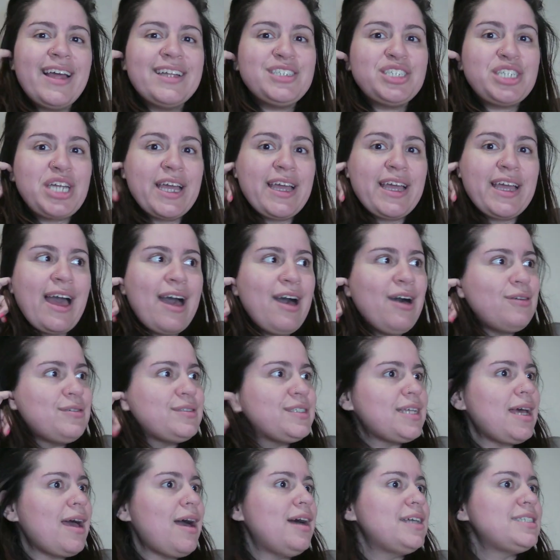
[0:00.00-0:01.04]
And check
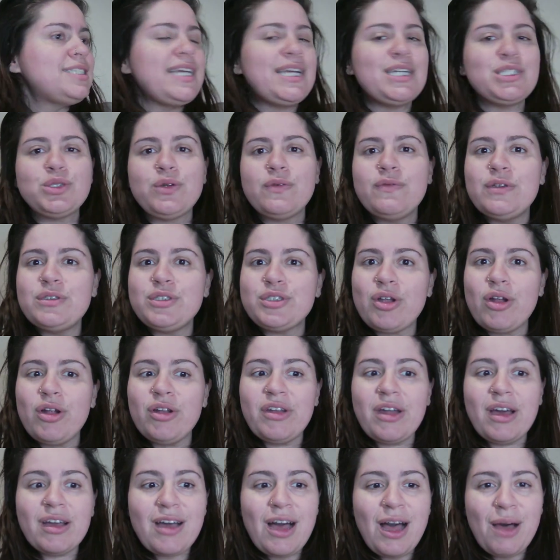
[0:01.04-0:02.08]
out
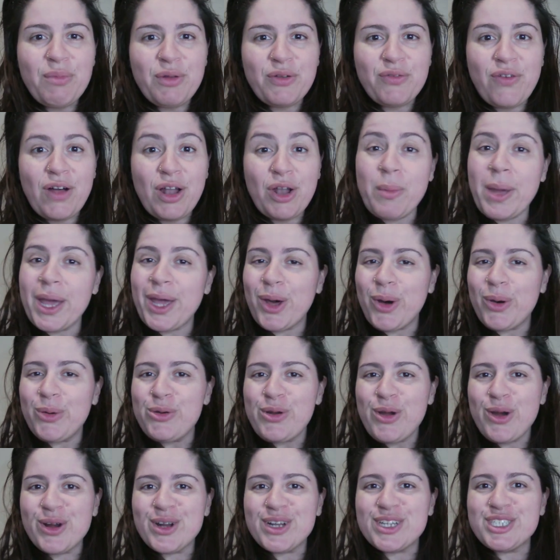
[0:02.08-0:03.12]
deandreviewsitall.com to follow my
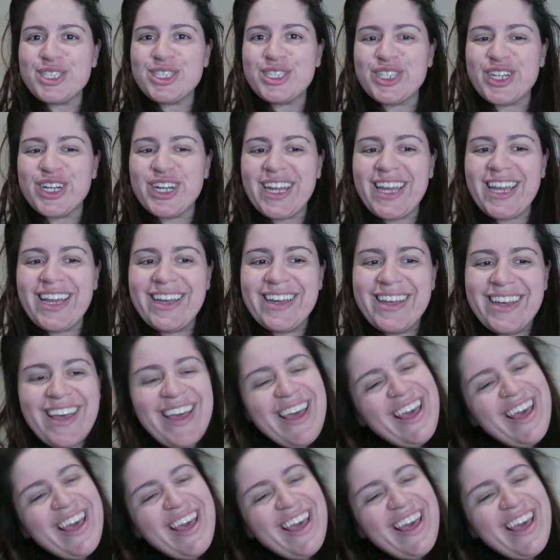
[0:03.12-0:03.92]
own artist journey.